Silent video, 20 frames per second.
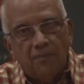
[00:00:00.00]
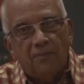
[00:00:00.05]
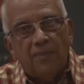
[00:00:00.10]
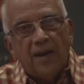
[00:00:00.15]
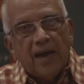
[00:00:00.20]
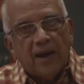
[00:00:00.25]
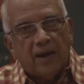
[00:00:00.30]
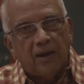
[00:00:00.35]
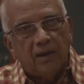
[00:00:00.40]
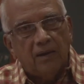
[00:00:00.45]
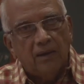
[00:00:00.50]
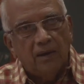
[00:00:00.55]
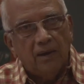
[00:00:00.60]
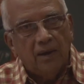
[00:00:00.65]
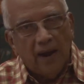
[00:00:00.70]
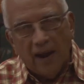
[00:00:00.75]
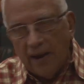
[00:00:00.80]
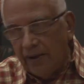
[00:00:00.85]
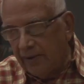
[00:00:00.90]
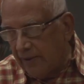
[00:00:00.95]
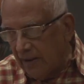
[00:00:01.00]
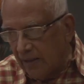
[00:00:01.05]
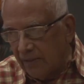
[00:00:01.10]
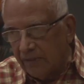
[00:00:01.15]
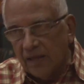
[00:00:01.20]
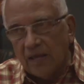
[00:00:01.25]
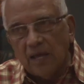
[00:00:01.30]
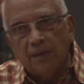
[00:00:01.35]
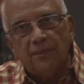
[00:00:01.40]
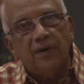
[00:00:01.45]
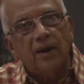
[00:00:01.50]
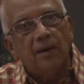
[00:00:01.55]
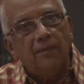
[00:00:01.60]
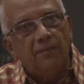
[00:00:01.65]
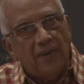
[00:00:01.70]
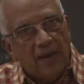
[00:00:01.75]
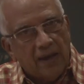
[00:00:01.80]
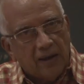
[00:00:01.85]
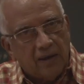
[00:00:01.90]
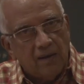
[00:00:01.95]
back and take the camera
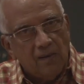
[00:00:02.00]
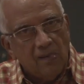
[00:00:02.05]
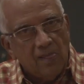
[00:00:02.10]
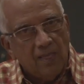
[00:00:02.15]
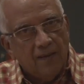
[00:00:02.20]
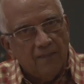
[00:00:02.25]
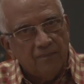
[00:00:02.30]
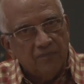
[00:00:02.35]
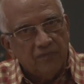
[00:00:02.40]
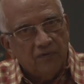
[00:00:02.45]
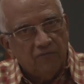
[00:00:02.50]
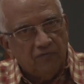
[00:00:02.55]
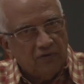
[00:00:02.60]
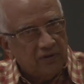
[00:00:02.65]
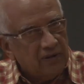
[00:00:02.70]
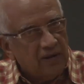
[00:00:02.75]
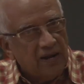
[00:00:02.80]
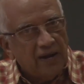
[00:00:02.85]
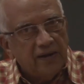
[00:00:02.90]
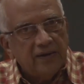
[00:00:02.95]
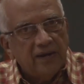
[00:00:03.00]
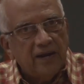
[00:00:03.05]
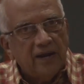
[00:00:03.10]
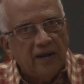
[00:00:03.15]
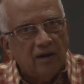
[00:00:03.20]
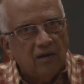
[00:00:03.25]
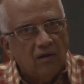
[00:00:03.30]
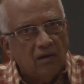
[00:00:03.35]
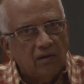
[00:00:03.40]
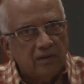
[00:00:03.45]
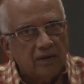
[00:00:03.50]
back for the lighting and all